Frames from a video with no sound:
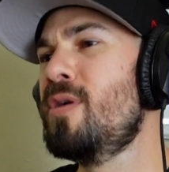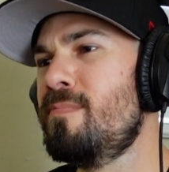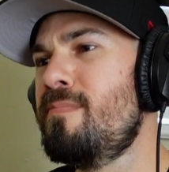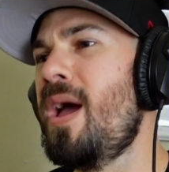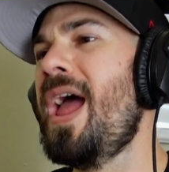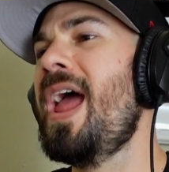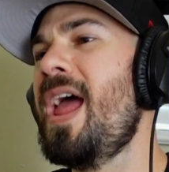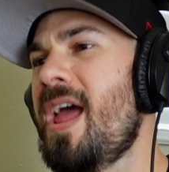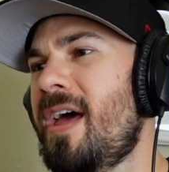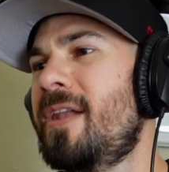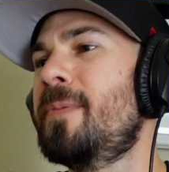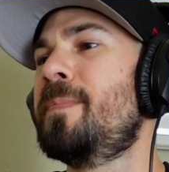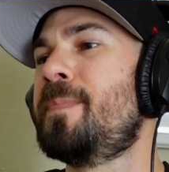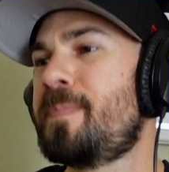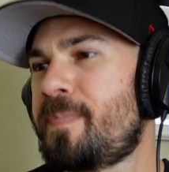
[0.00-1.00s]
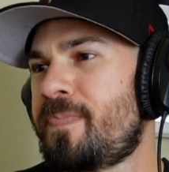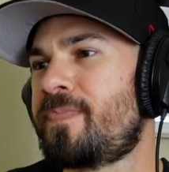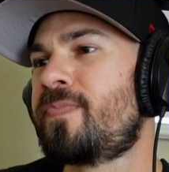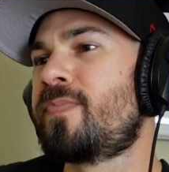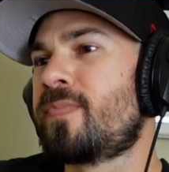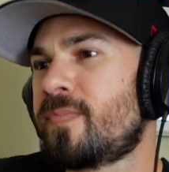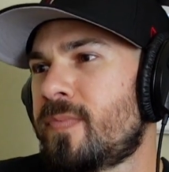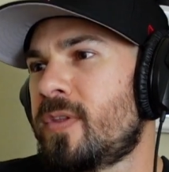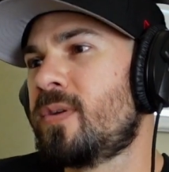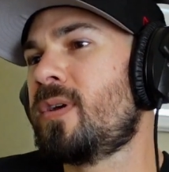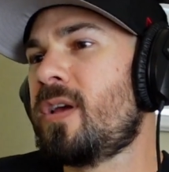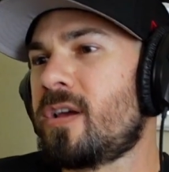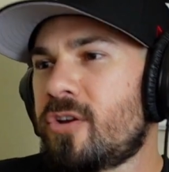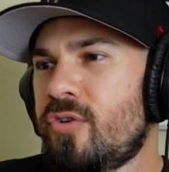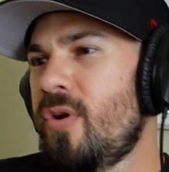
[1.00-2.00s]
Man. I was
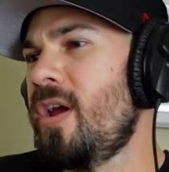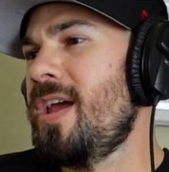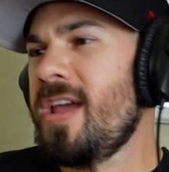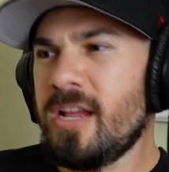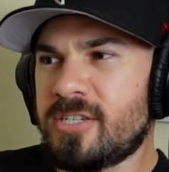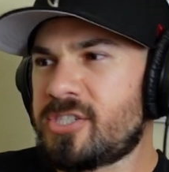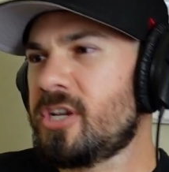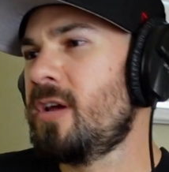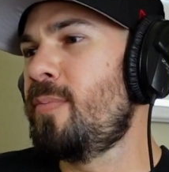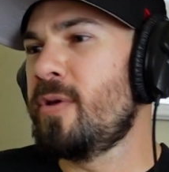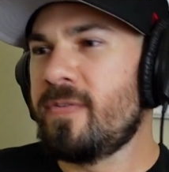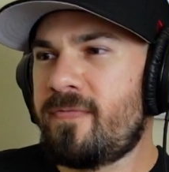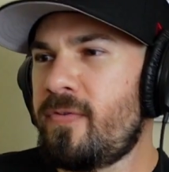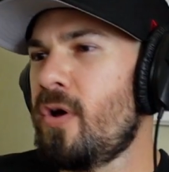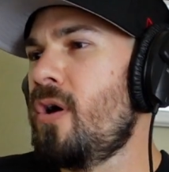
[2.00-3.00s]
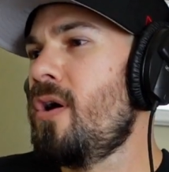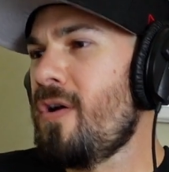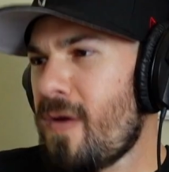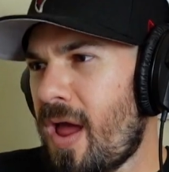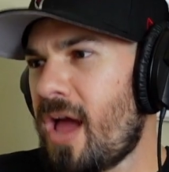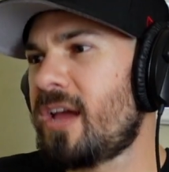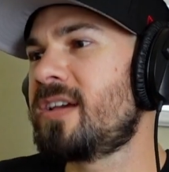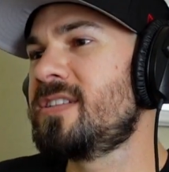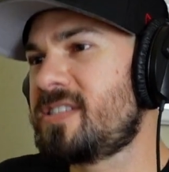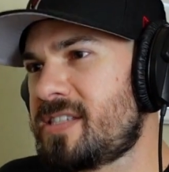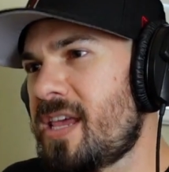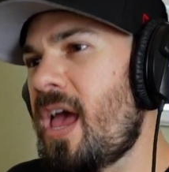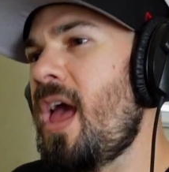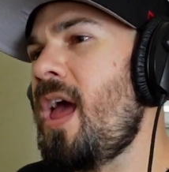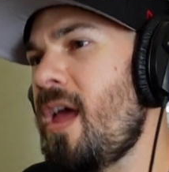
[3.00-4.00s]
a creature before I could
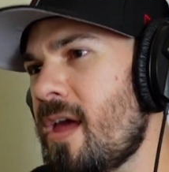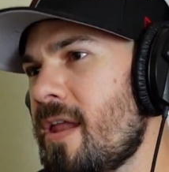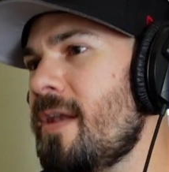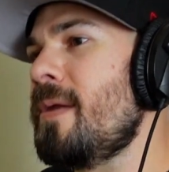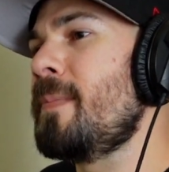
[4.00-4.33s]
stand.